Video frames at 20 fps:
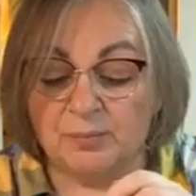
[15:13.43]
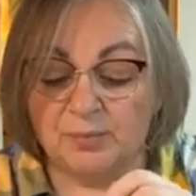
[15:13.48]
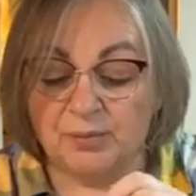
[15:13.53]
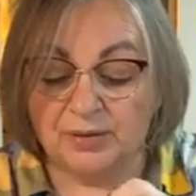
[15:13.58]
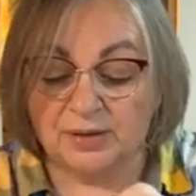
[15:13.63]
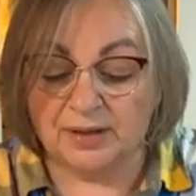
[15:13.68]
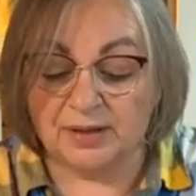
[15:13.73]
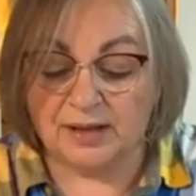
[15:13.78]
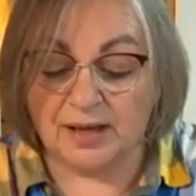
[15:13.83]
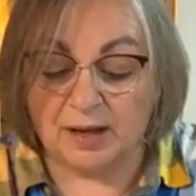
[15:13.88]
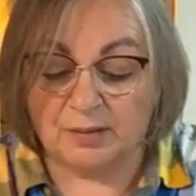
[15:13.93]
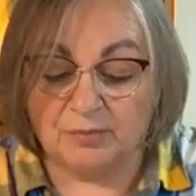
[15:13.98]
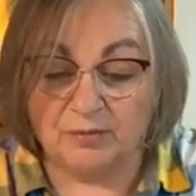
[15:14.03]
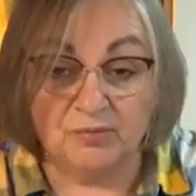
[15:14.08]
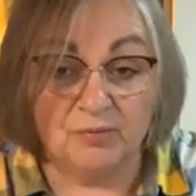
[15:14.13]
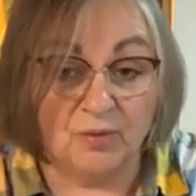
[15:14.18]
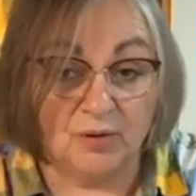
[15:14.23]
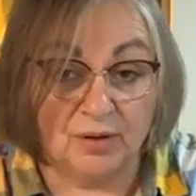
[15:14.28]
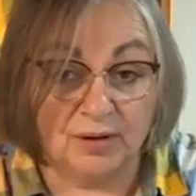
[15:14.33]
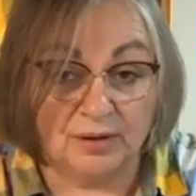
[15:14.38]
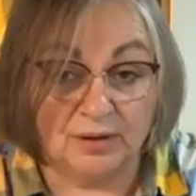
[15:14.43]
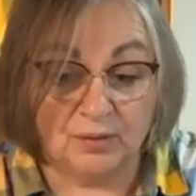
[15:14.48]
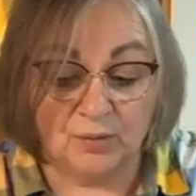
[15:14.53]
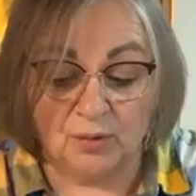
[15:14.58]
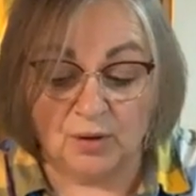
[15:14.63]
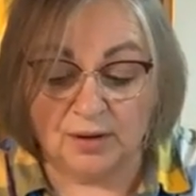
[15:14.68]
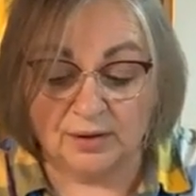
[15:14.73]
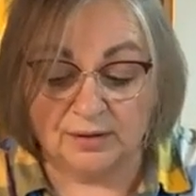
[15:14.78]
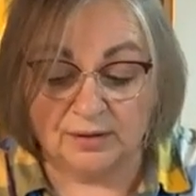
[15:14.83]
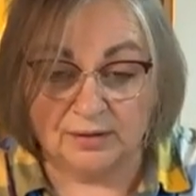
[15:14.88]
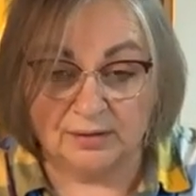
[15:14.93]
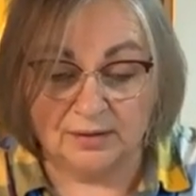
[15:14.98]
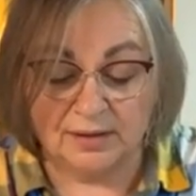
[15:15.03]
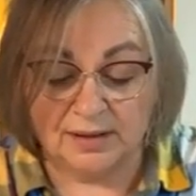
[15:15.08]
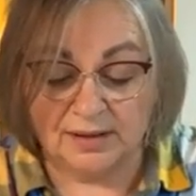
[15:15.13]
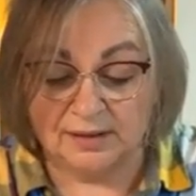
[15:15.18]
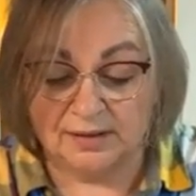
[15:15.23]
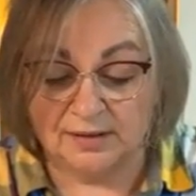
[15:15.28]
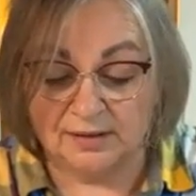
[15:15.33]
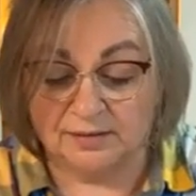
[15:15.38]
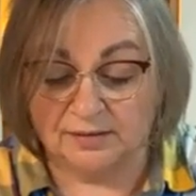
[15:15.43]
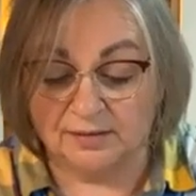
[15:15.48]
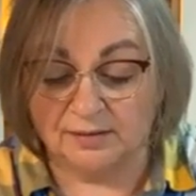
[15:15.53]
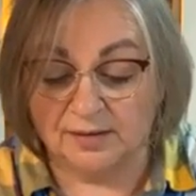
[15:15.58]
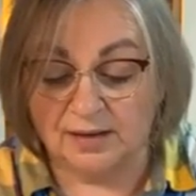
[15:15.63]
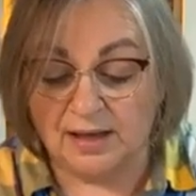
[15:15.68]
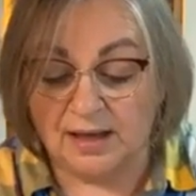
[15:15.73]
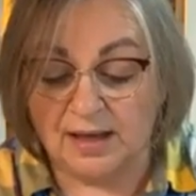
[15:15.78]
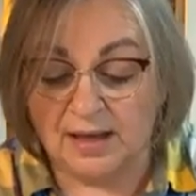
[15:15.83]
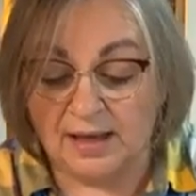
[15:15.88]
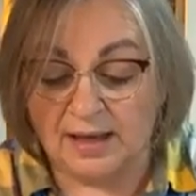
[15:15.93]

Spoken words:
I put a cup of boiling water in here.